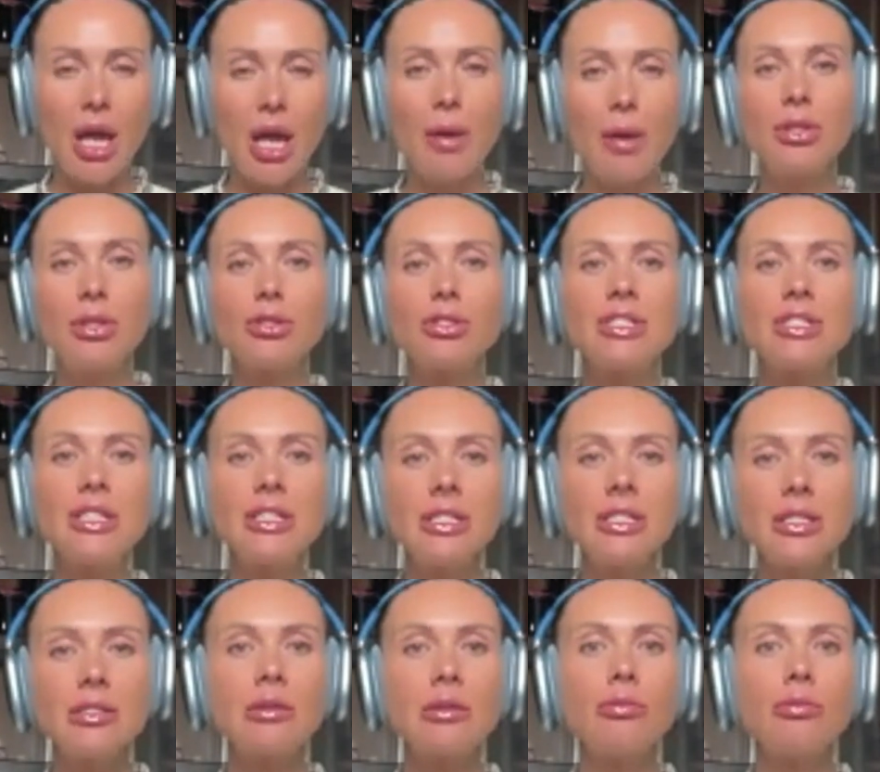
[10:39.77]
Because this
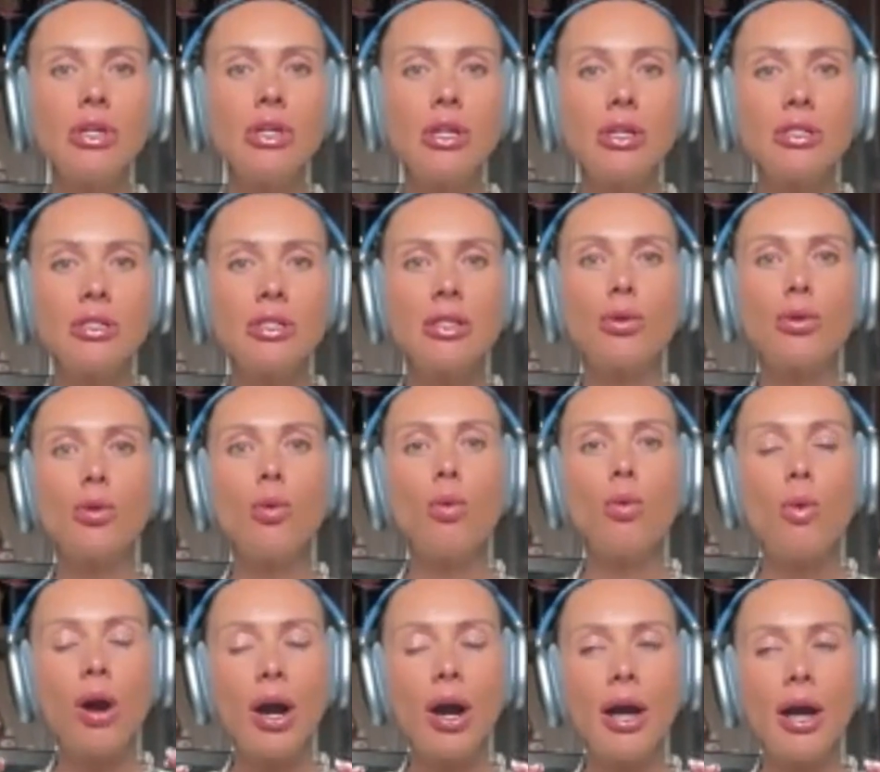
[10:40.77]
is the reason
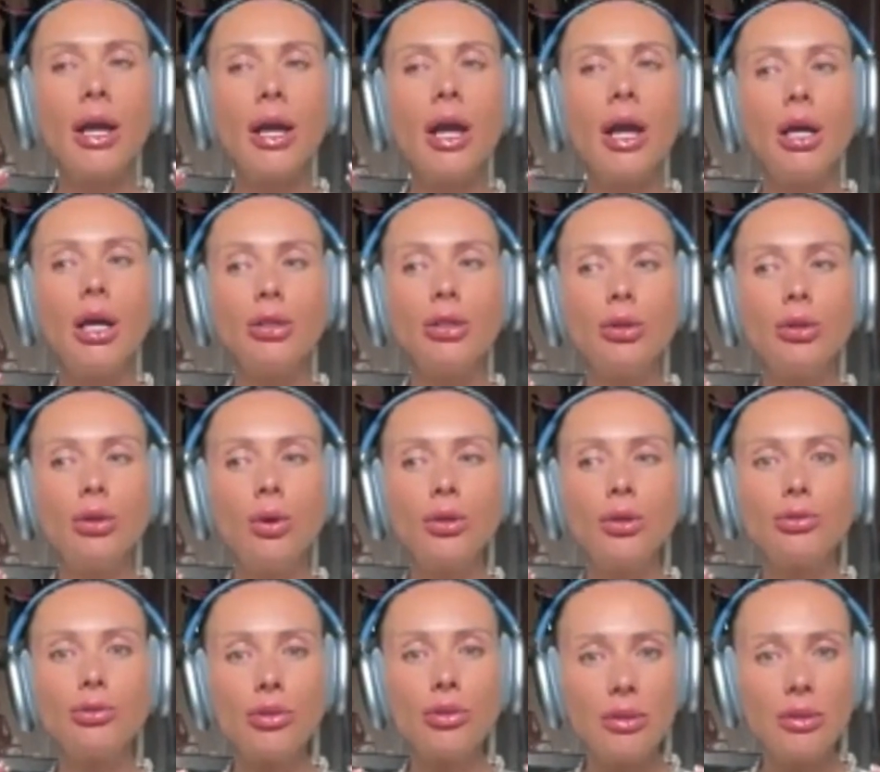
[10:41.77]
why your
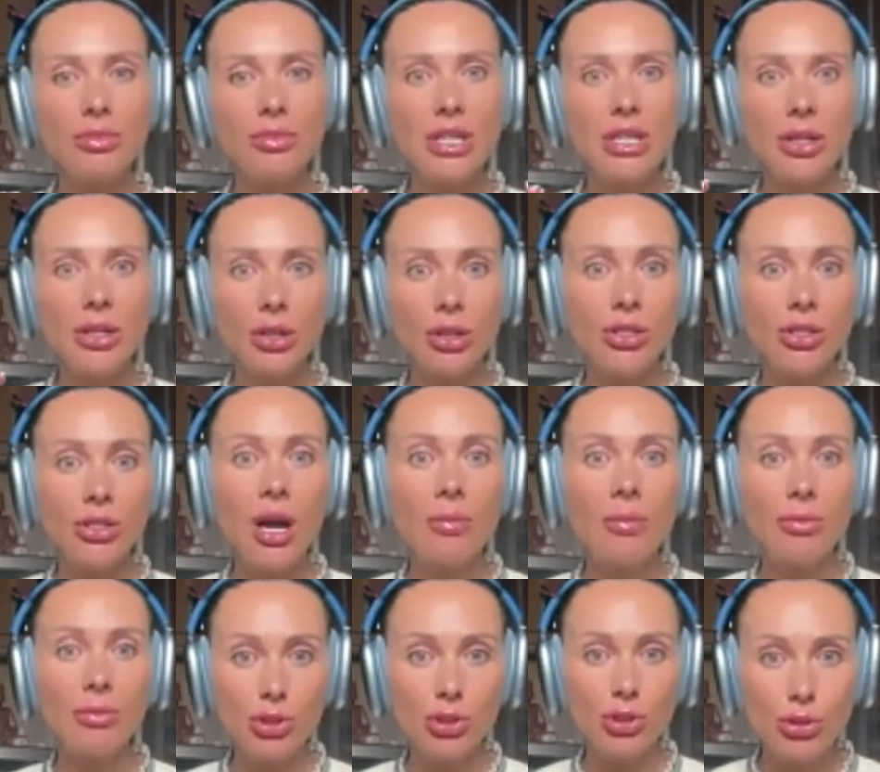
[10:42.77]
dreams are not
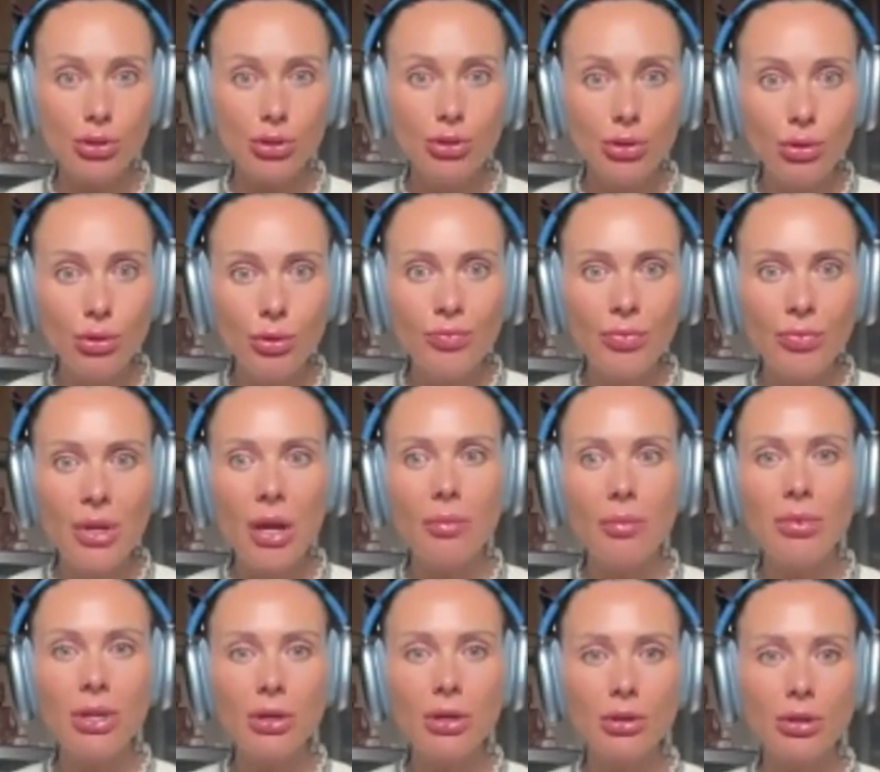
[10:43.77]
coming true,
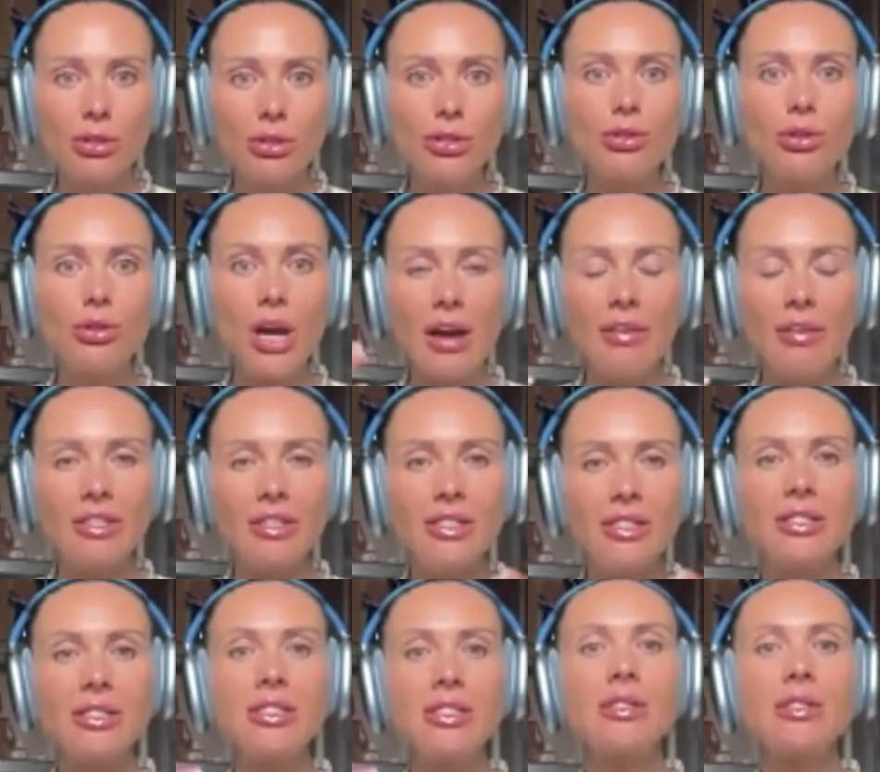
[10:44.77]
because you have this
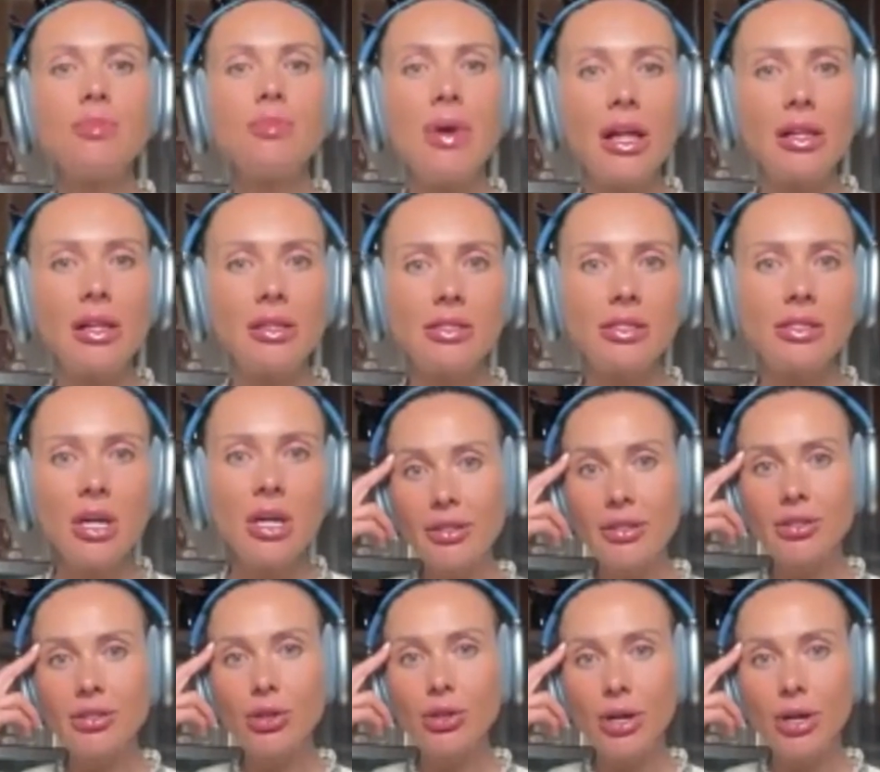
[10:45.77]
disbalance
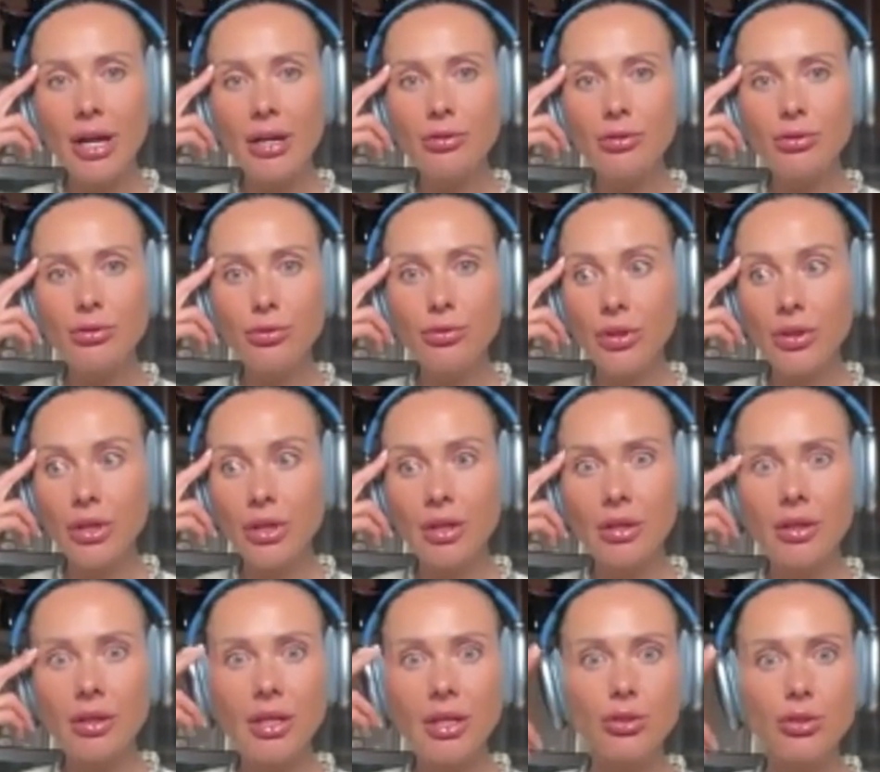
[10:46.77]
in your head. You're
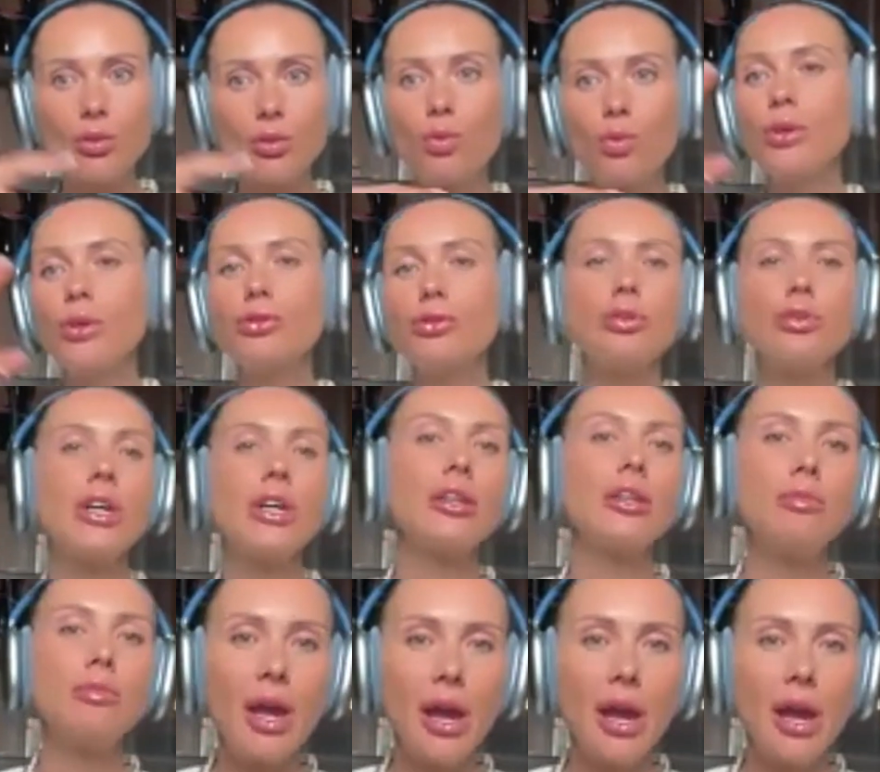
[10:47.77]
thinking that you want to get
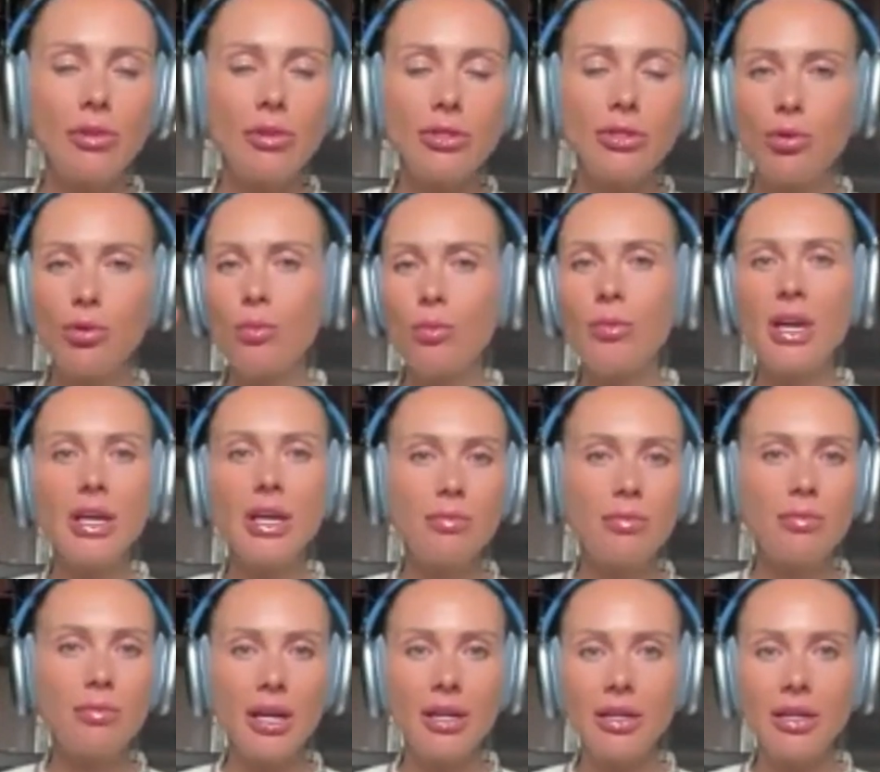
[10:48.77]
married or make
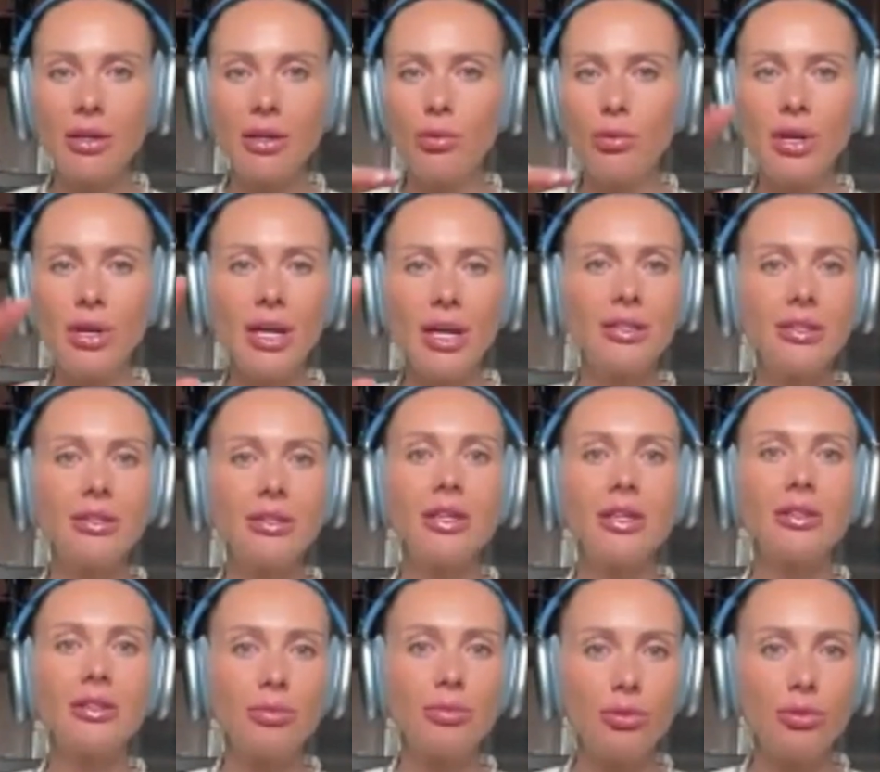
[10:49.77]
money or get
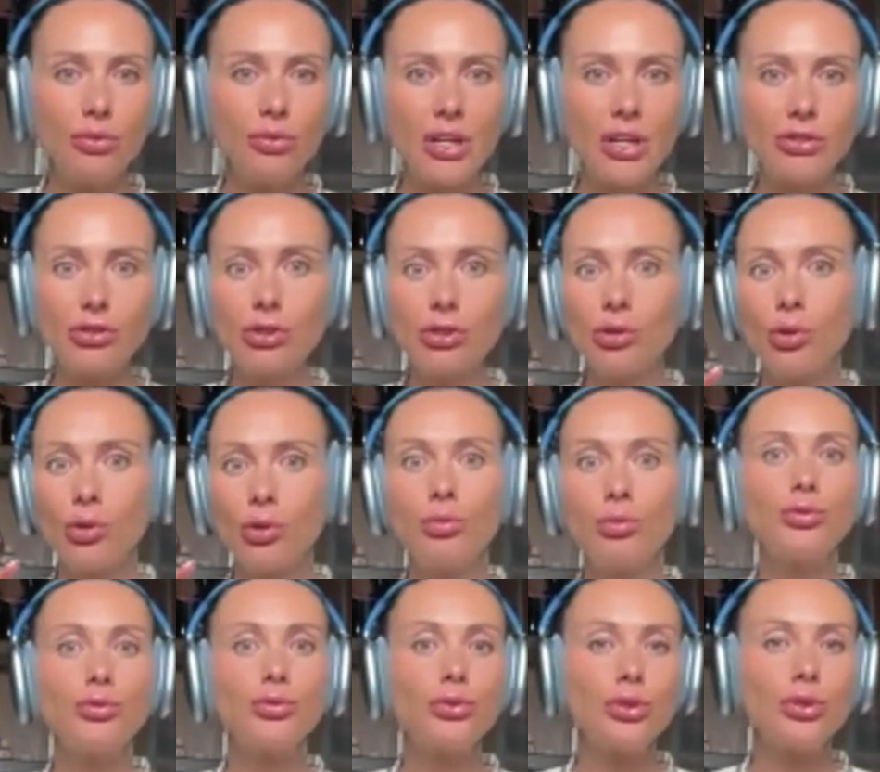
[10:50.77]
another profession or
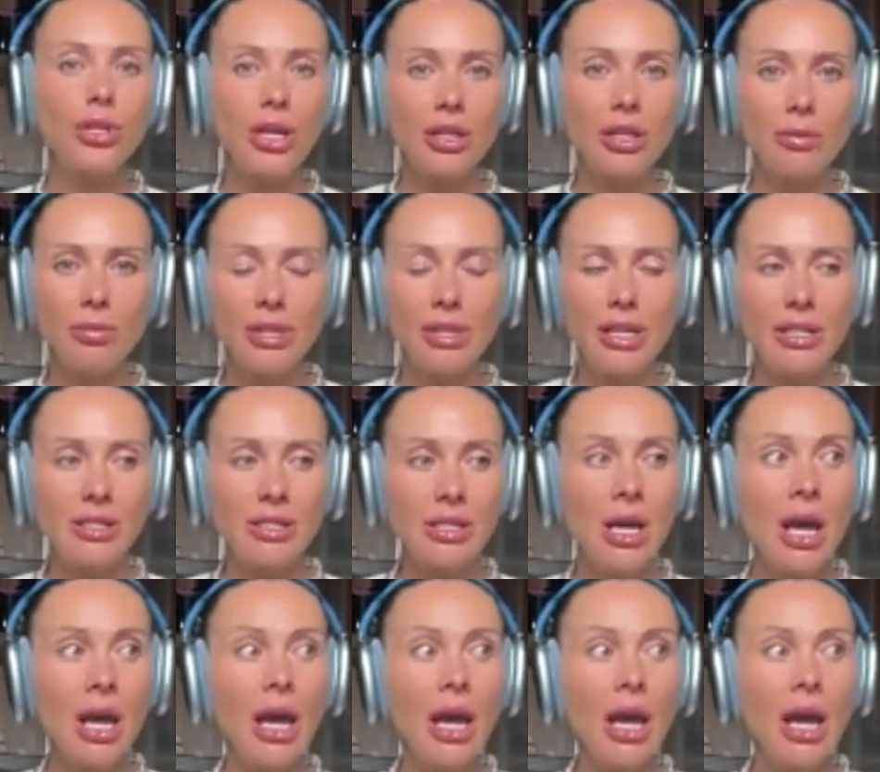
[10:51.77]
move to another place.